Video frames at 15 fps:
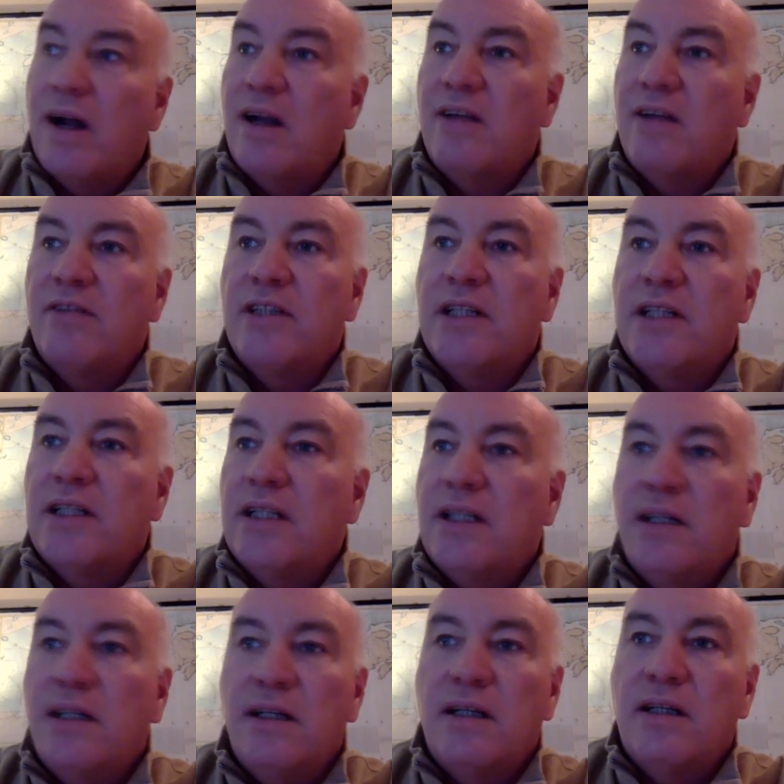of
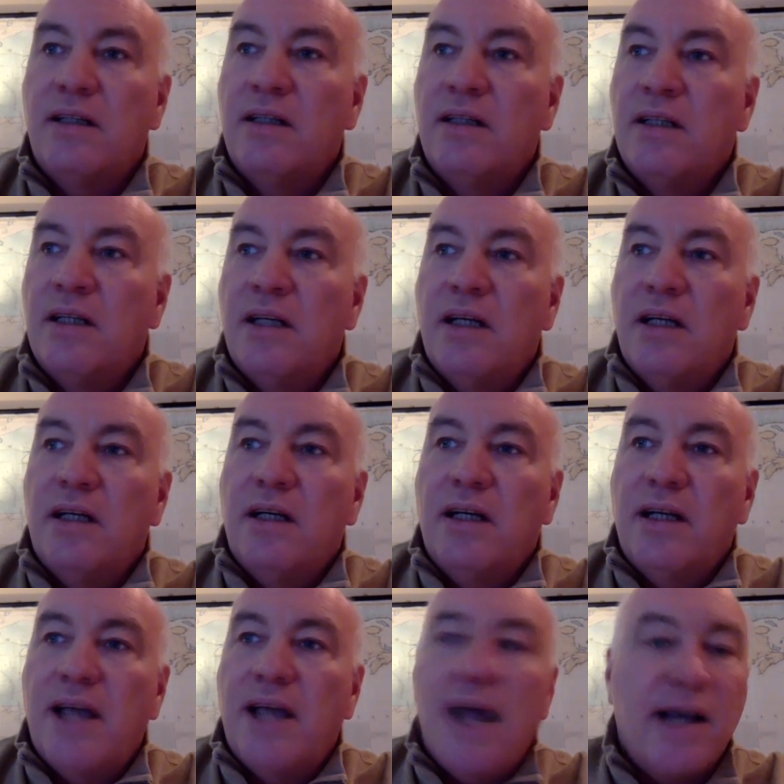a
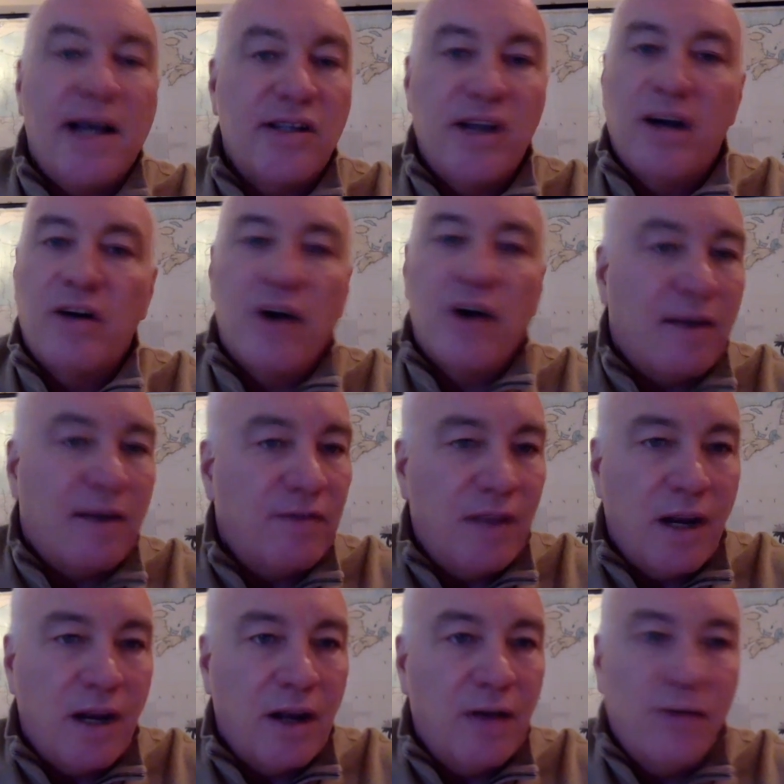CAS aircraft,
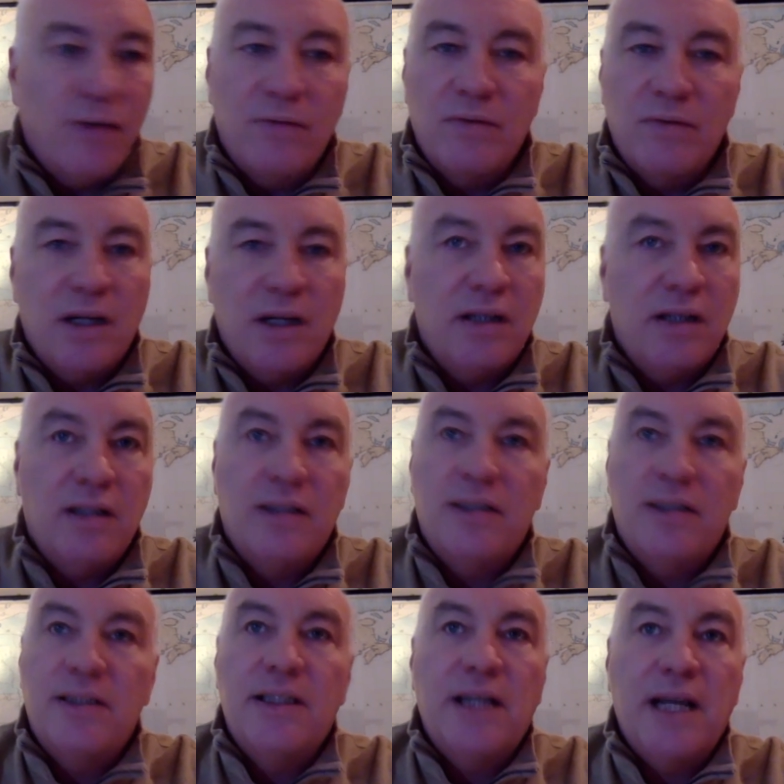
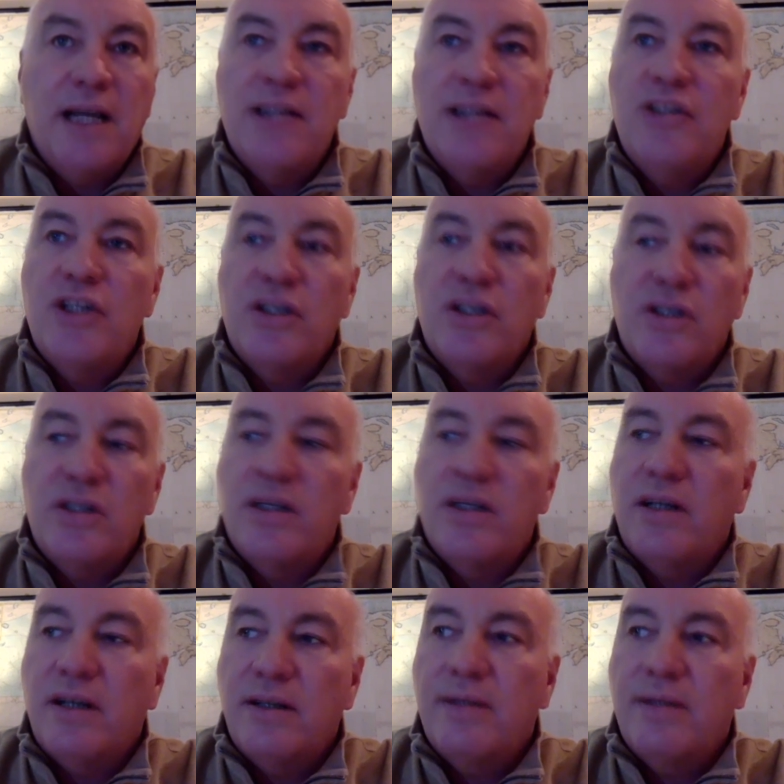and just
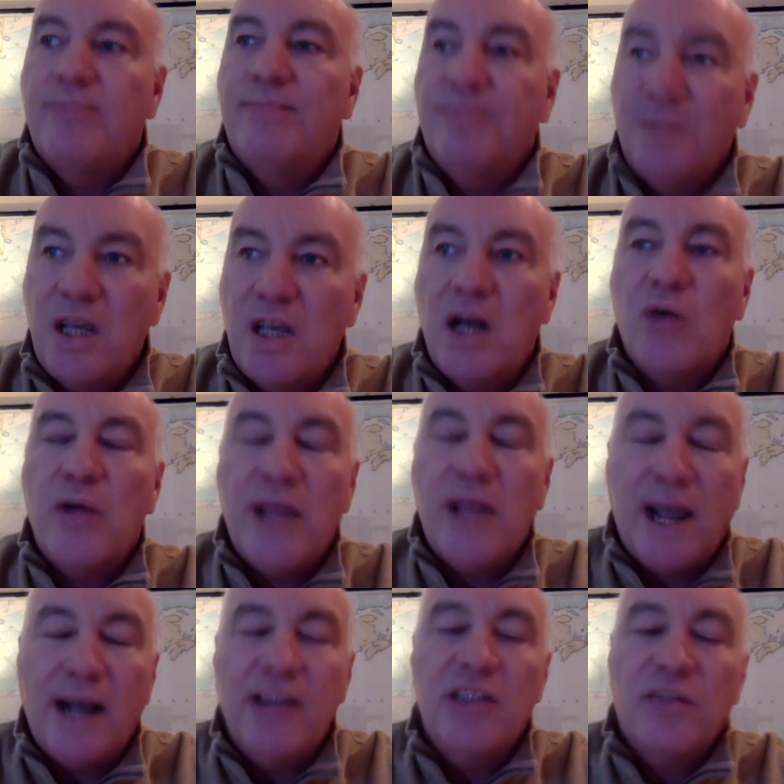in the
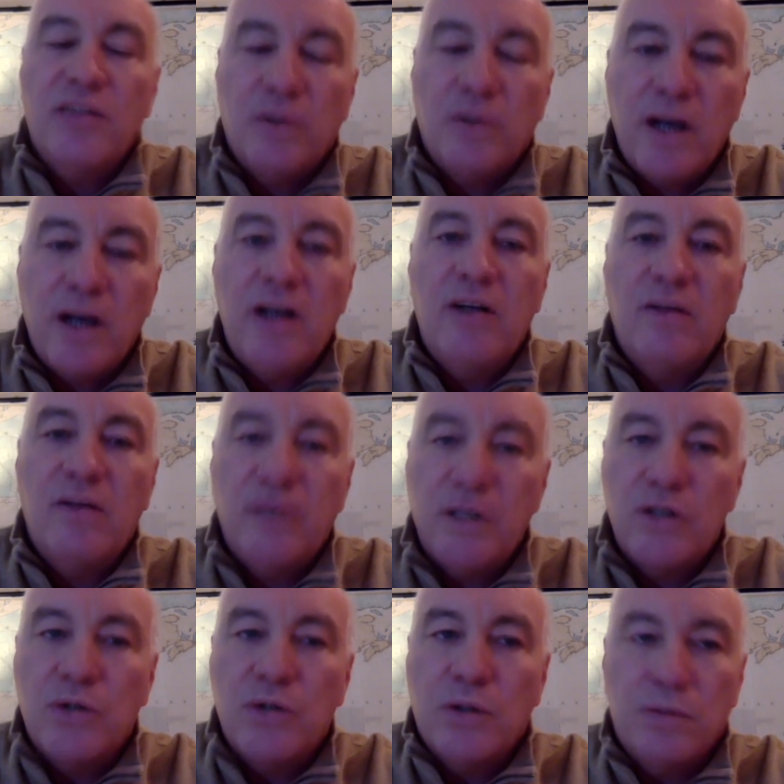hands of a right
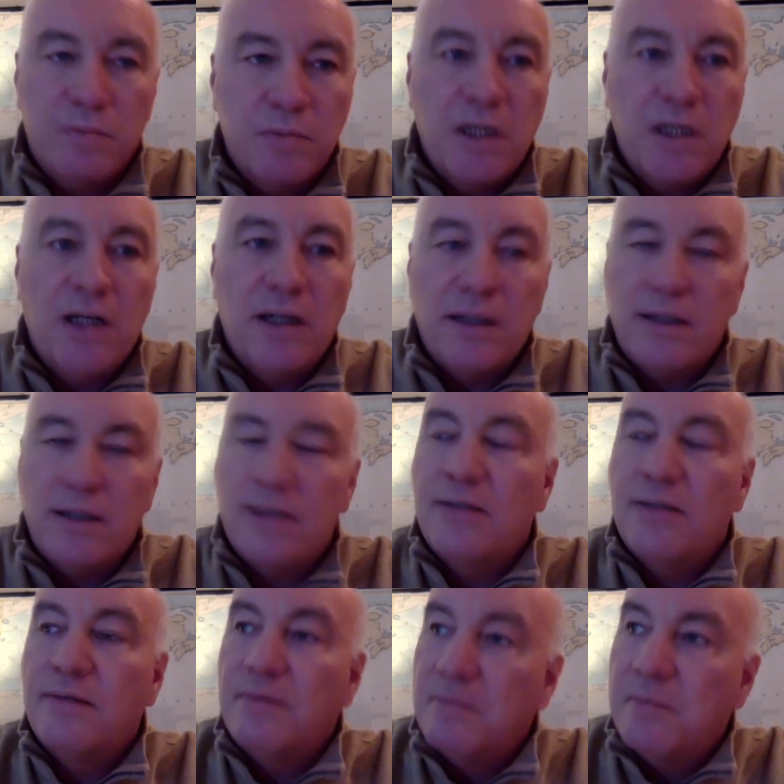individual, man,